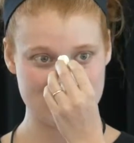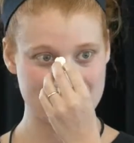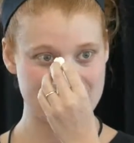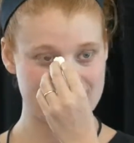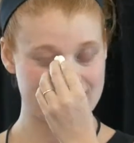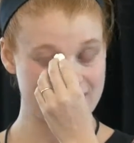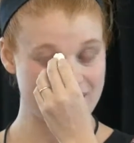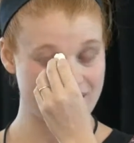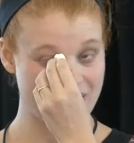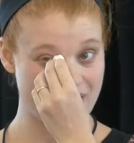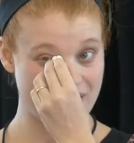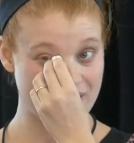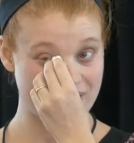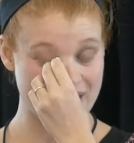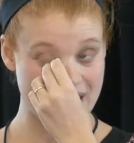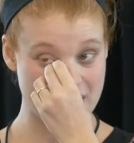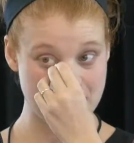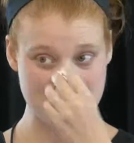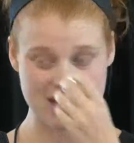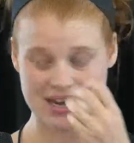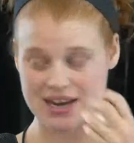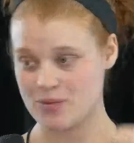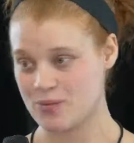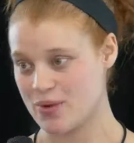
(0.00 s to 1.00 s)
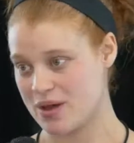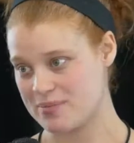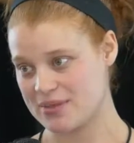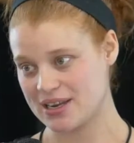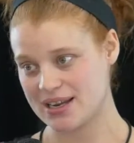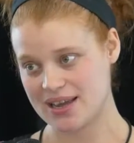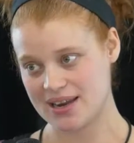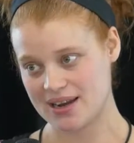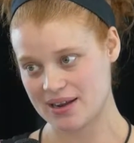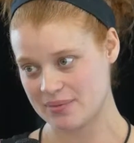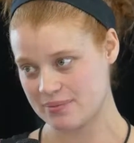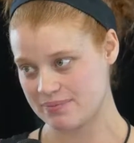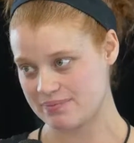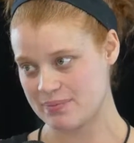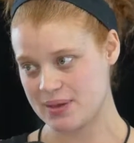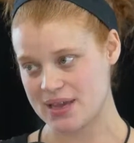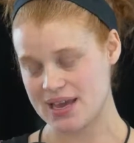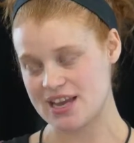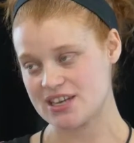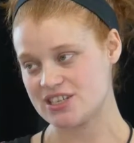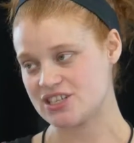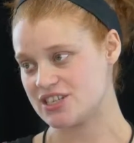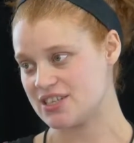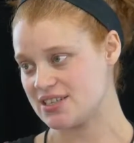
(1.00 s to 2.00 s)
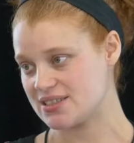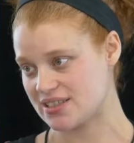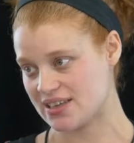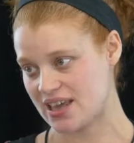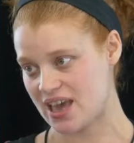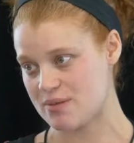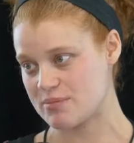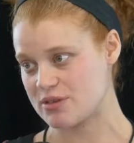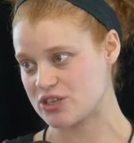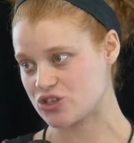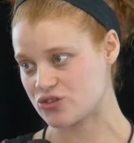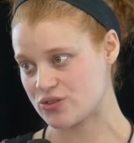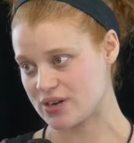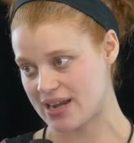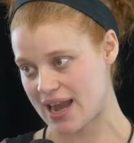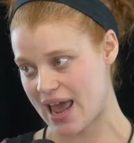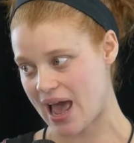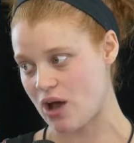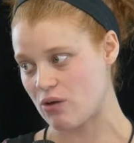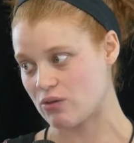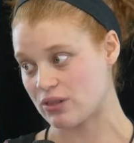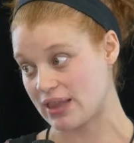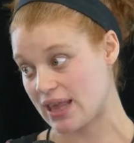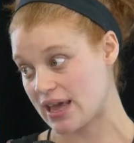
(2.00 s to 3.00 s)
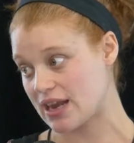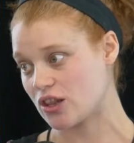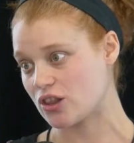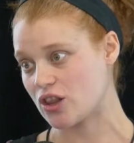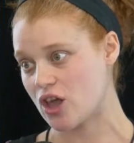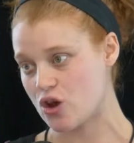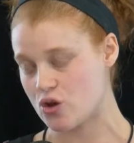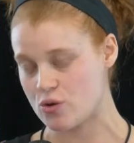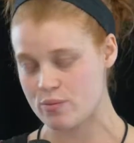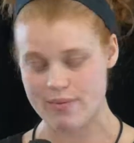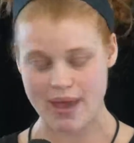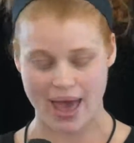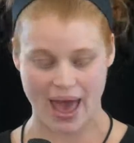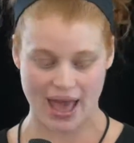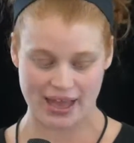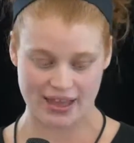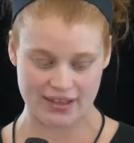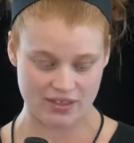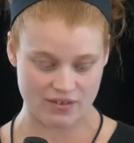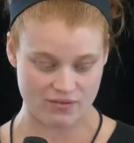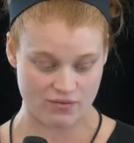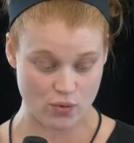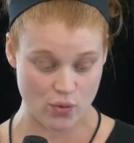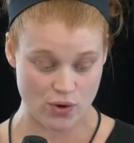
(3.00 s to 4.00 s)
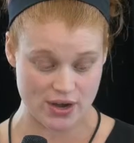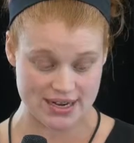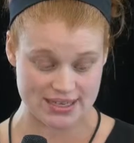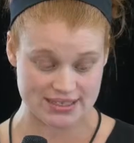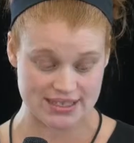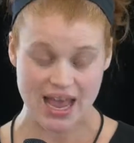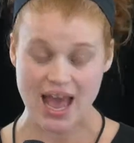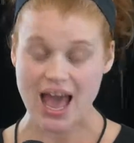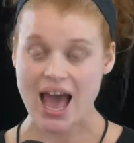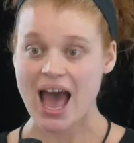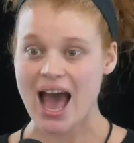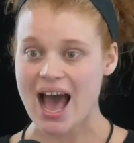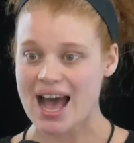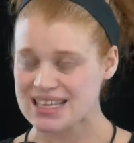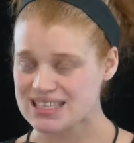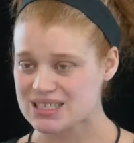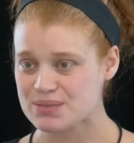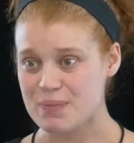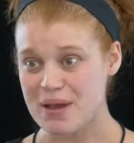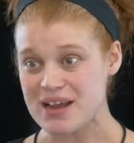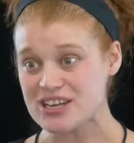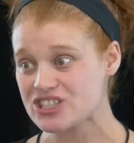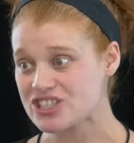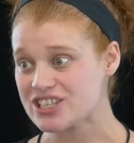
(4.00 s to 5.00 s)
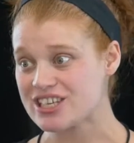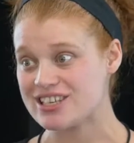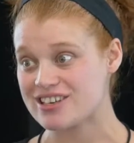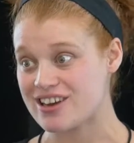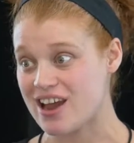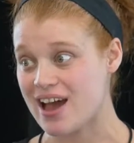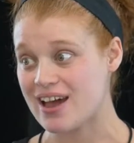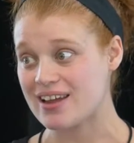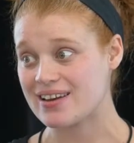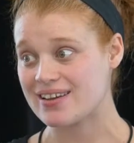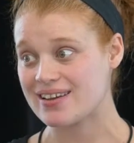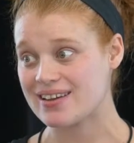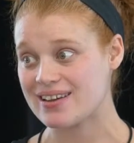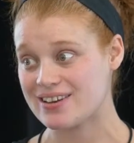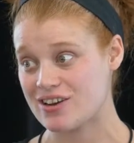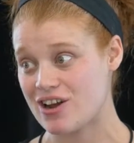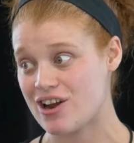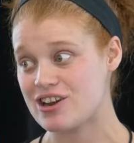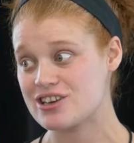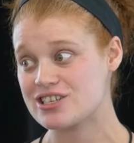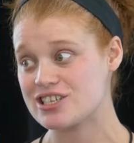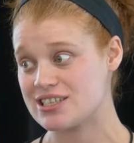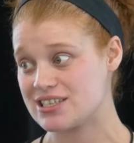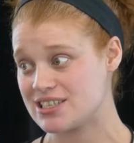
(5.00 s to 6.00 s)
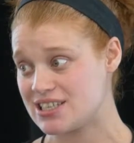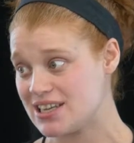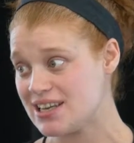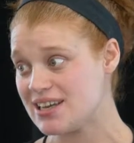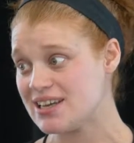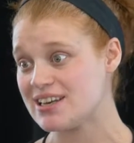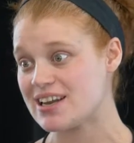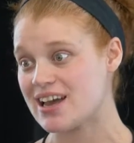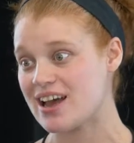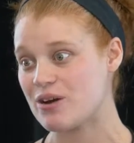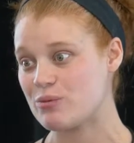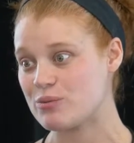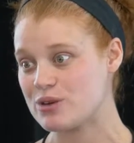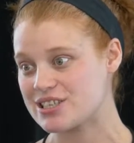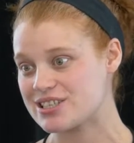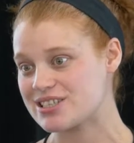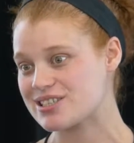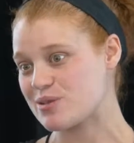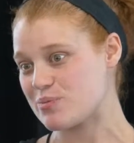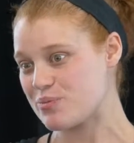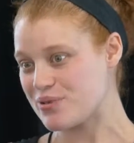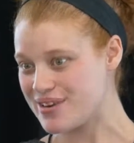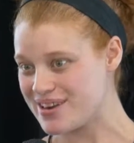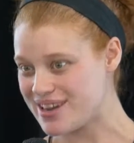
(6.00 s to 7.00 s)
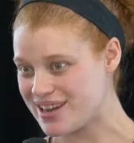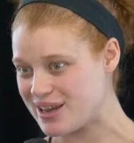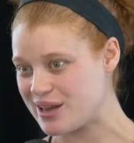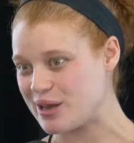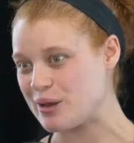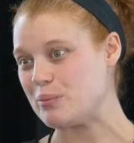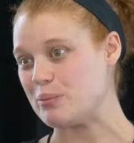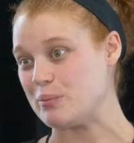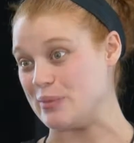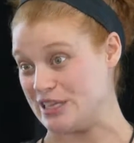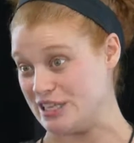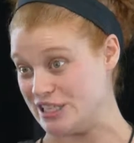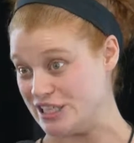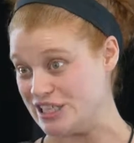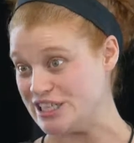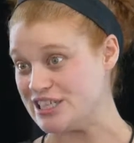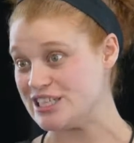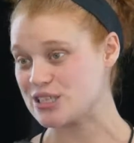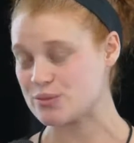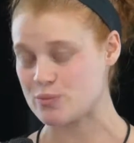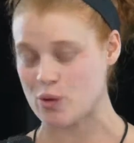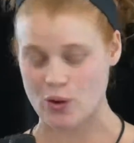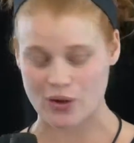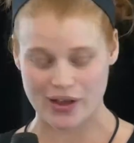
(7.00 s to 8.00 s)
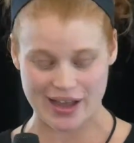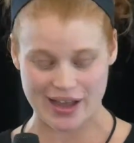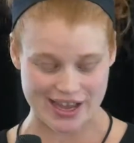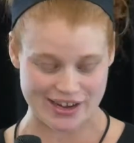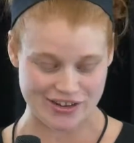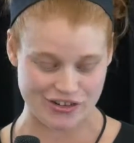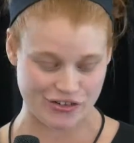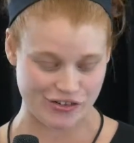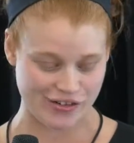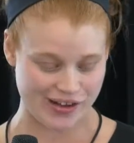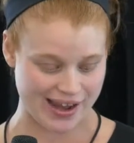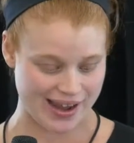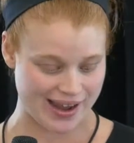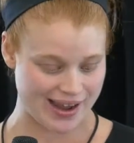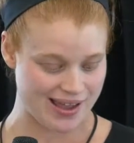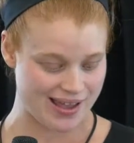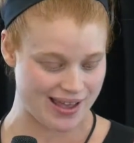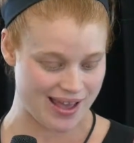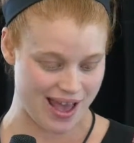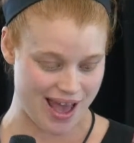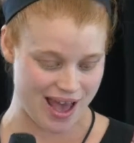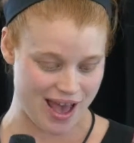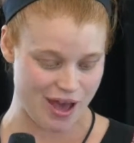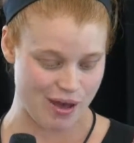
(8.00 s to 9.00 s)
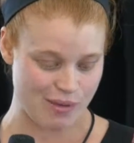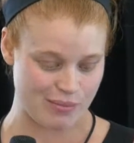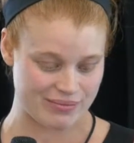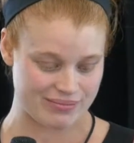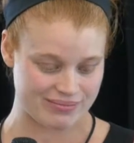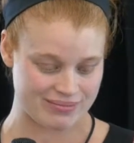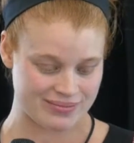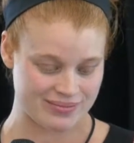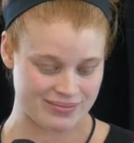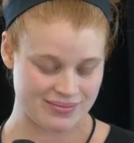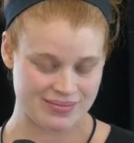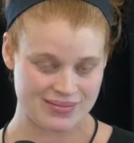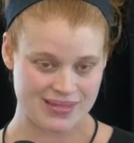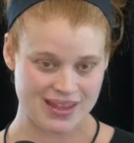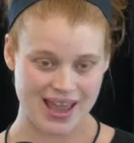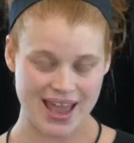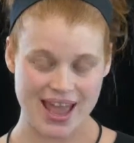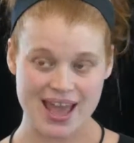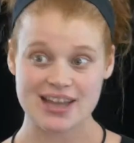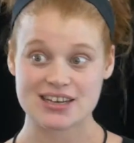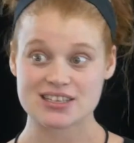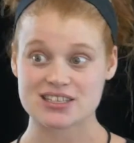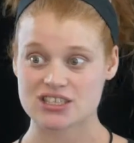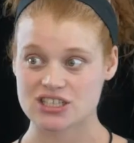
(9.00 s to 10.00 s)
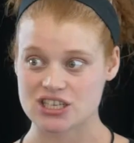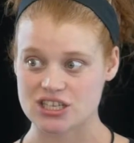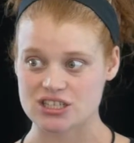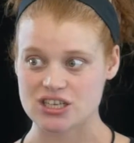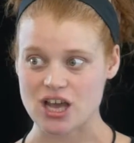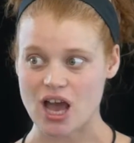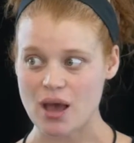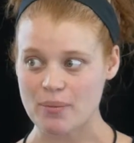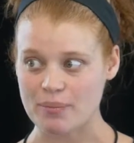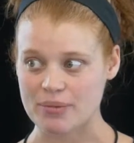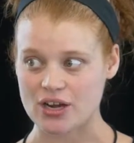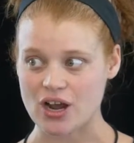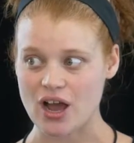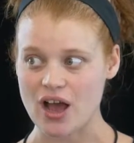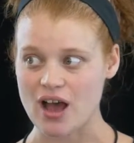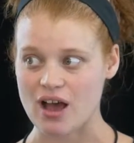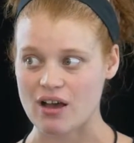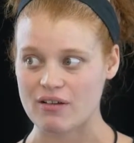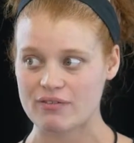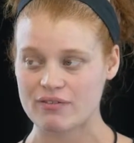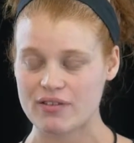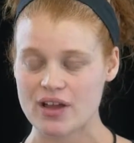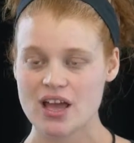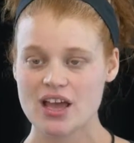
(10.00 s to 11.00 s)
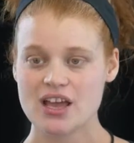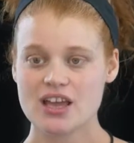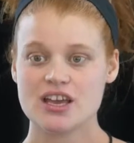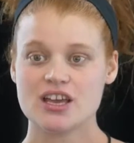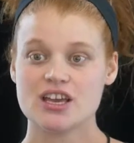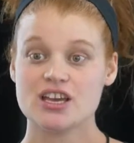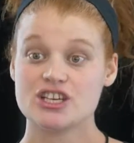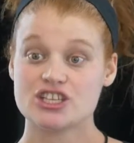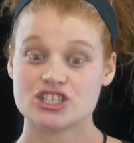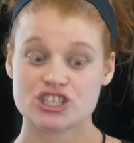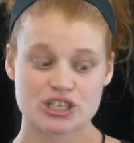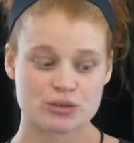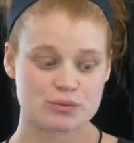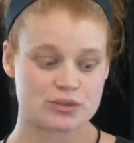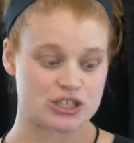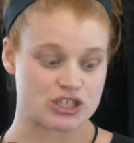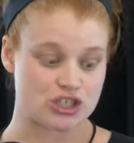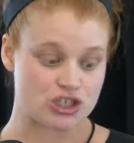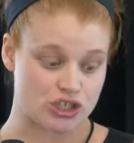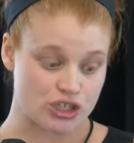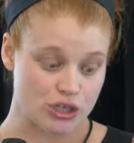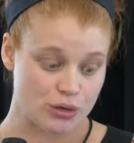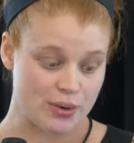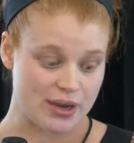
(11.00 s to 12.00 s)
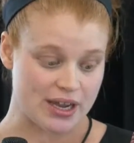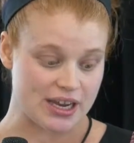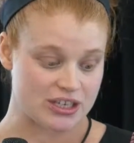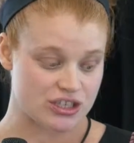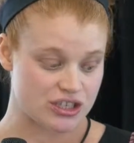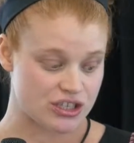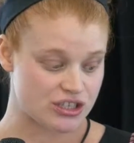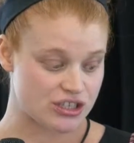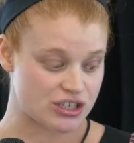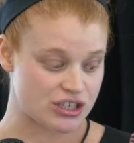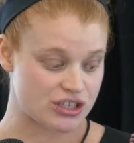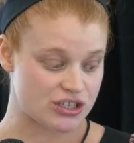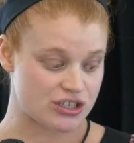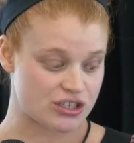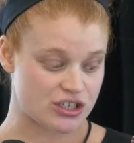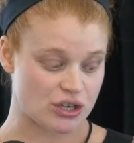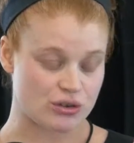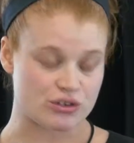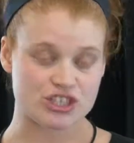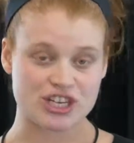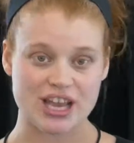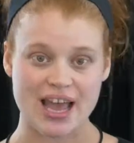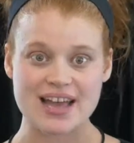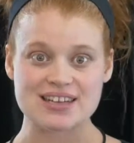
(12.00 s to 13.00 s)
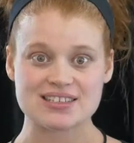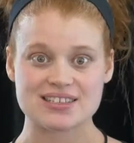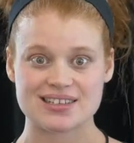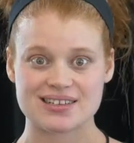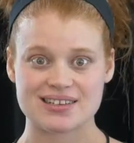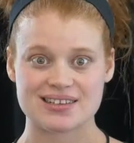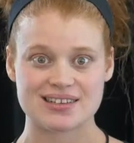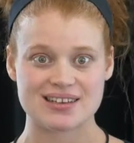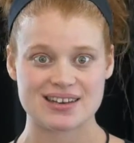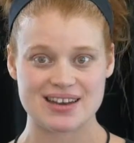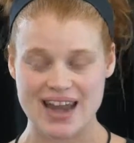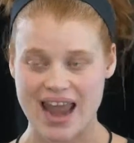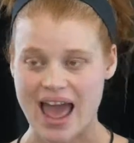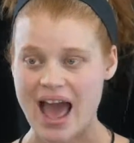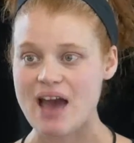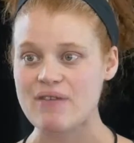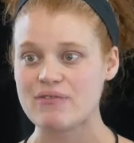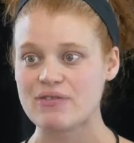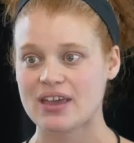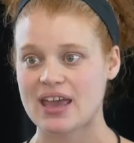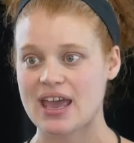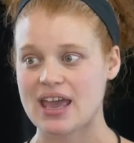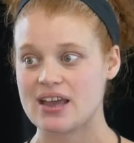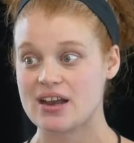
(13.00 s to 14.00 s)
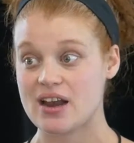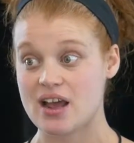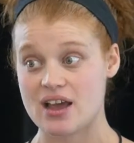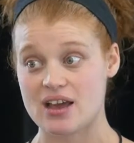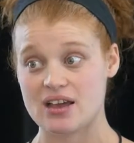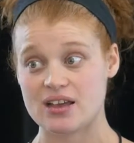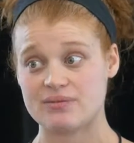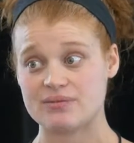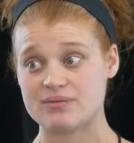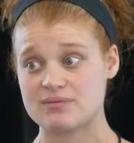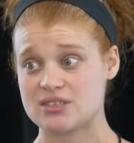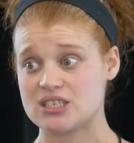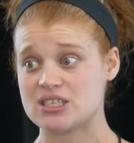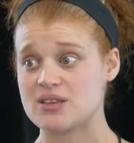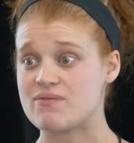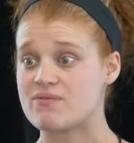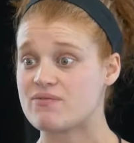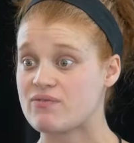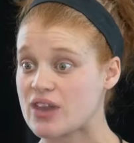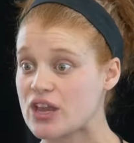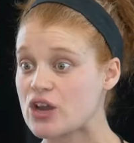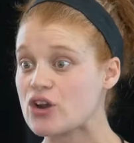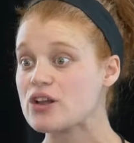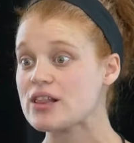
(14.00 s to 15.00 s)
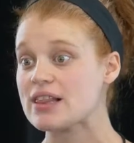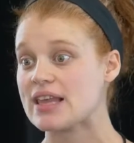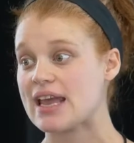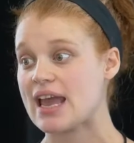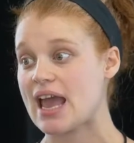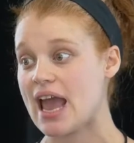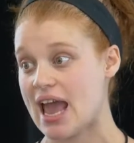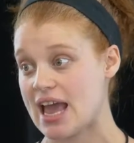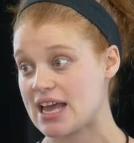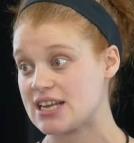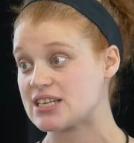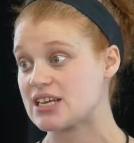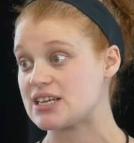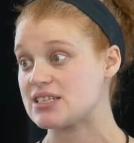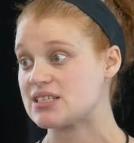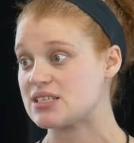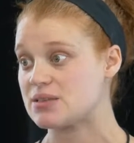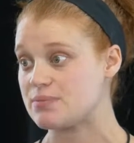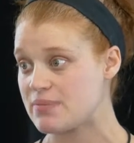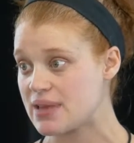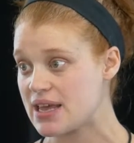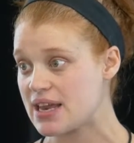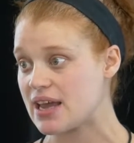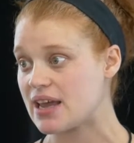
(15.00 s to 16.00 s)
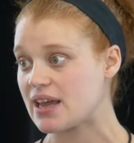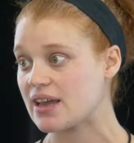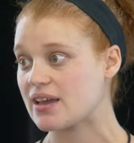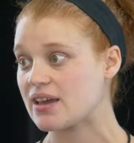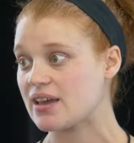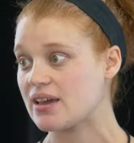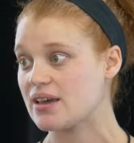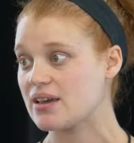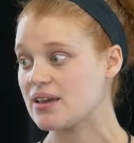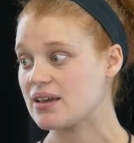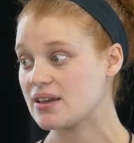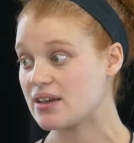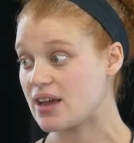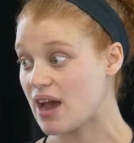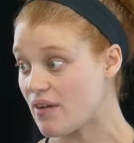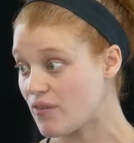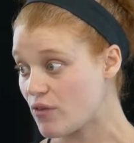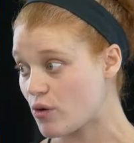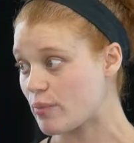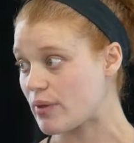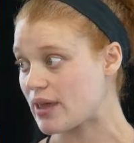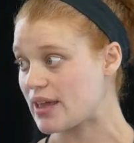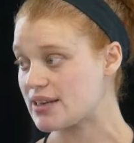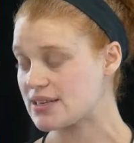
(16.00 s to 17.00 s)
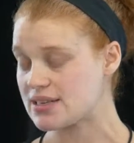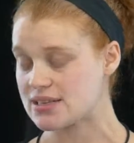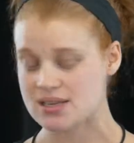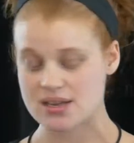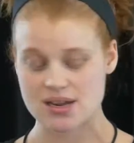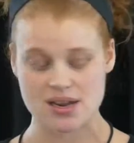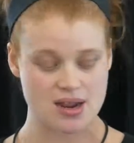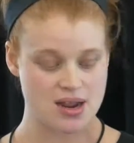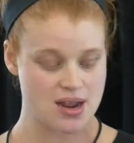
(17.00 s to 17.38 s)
there aren't that many women getting PhDs in chemistry now, let alone back in the 40s, especially not in Argentina, which is a pretty machismo country. And to top it off, she was Jewish, so she had to navigate a severely anti-Semitic government.